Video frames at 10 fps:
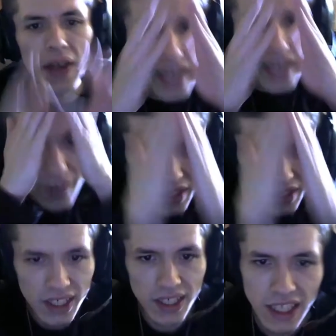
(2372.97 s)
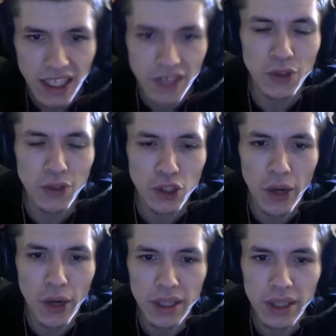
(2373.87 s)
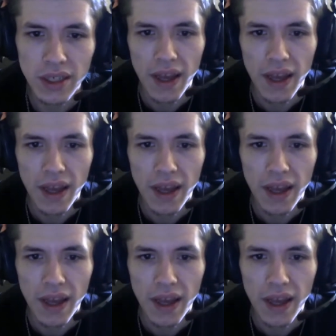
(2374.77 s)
every successful shonen